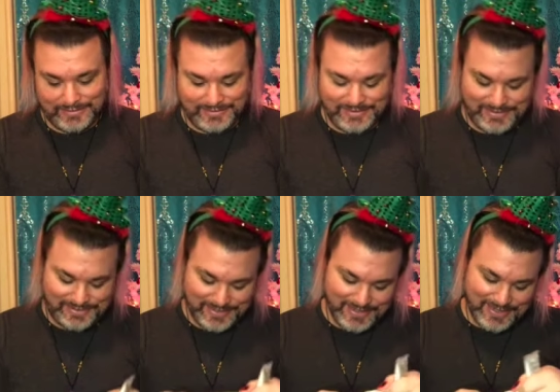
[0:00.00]
uh,
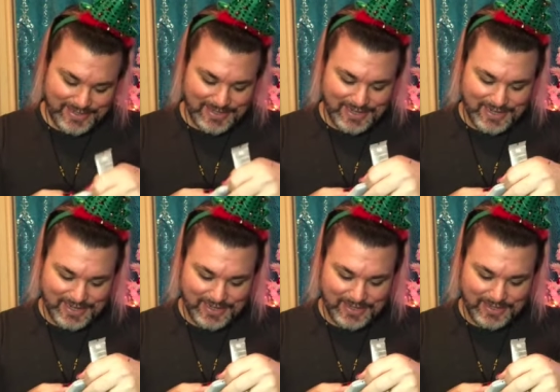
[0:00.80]

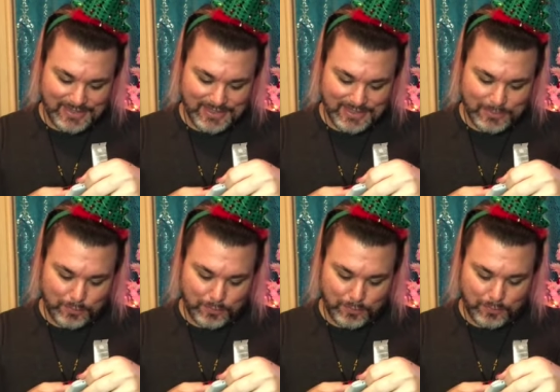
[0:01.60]
and this is
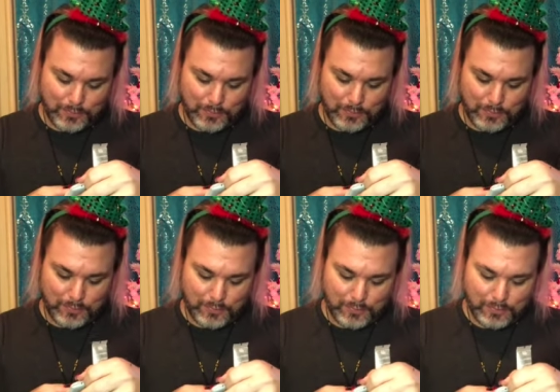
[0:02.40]

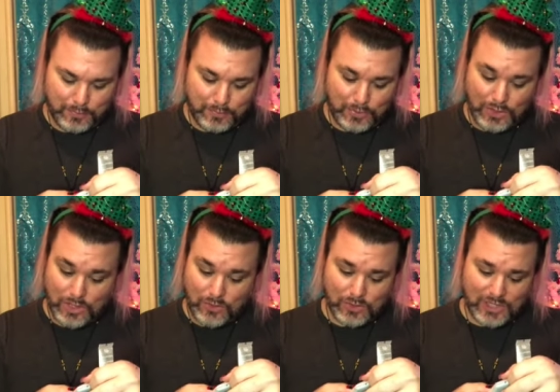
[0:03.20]

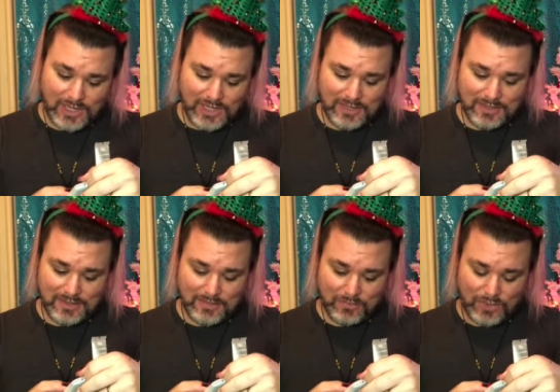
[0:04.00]
brioche,
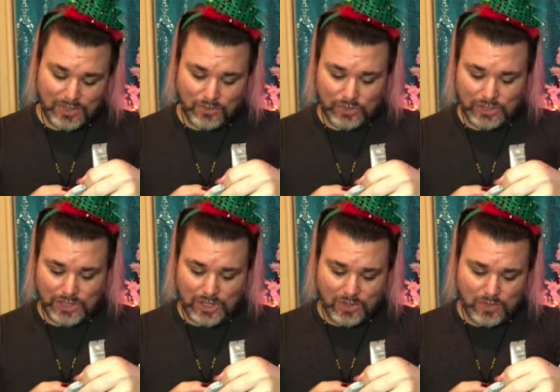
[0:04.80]

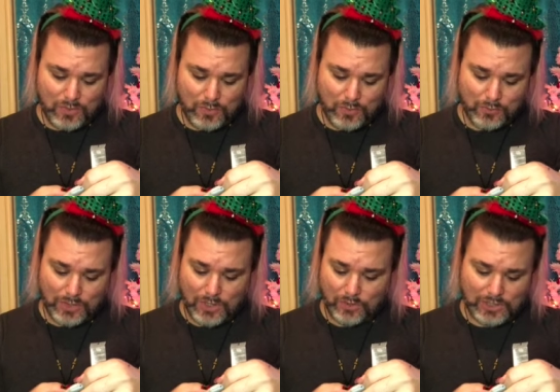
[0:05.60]
briogeo,
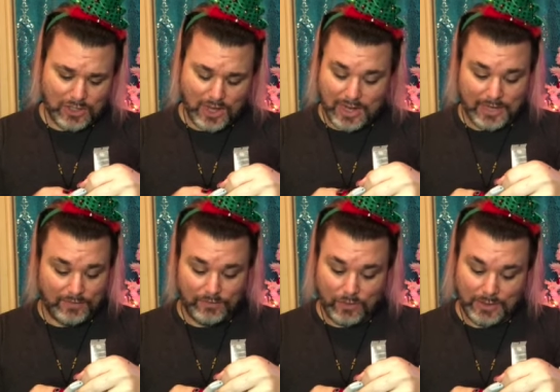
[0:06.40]
briogeo, I
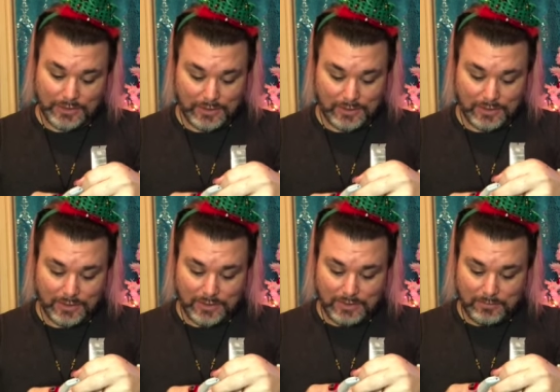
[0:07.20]
have no idea.
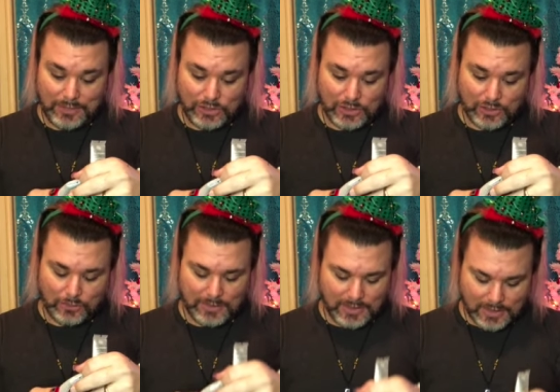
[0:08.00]
Be gentle,
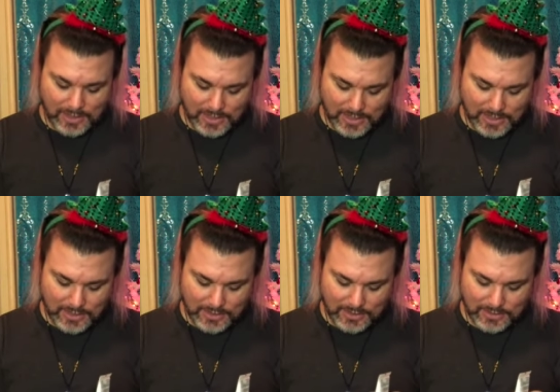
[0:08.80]
be
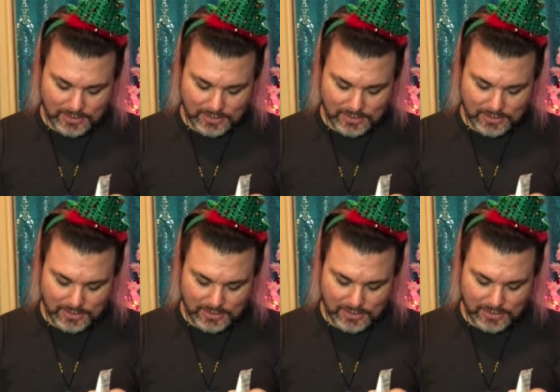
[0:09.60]
kind.
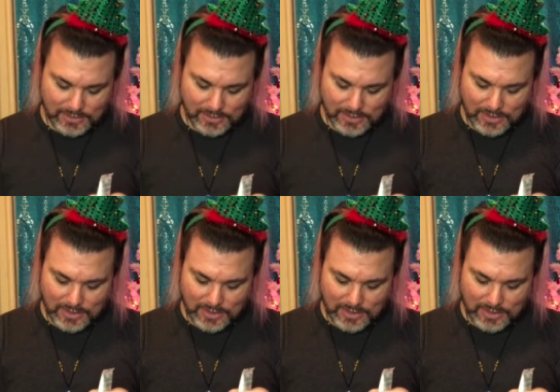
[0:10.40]

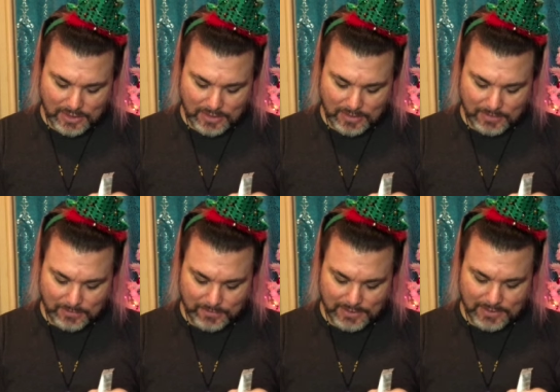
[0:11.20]

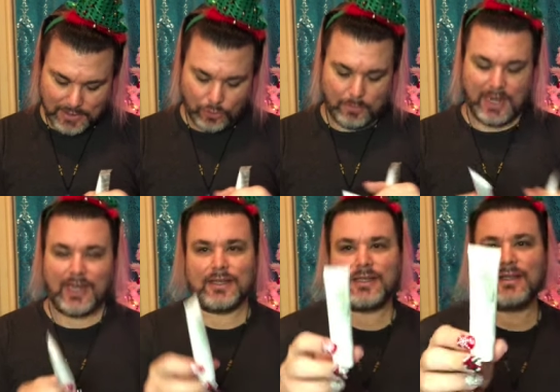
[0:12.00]
Um, it's another
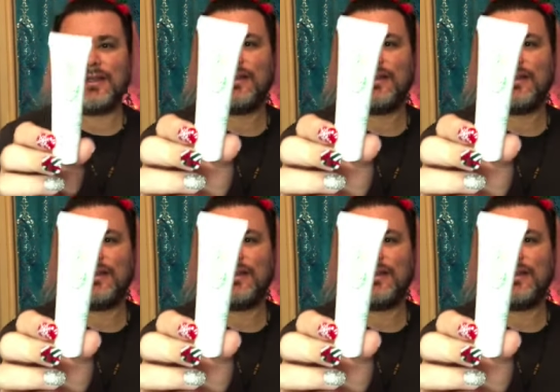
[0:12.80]
mask.